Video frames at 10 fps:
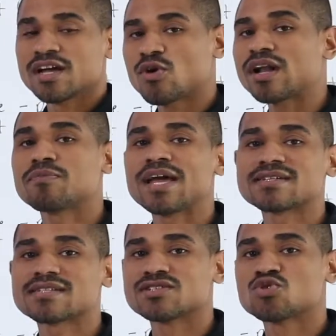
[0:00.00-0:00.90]

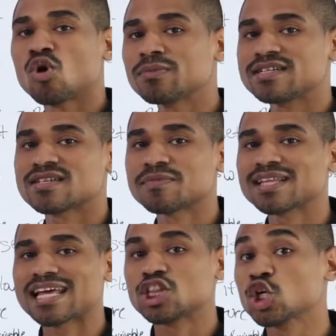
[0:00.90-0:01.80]
credit-based is normally something
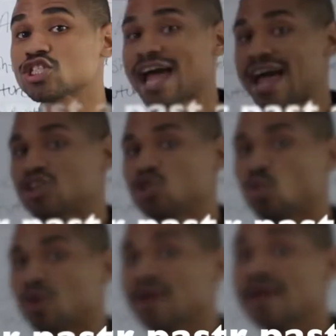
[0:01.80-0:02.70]
that looks at your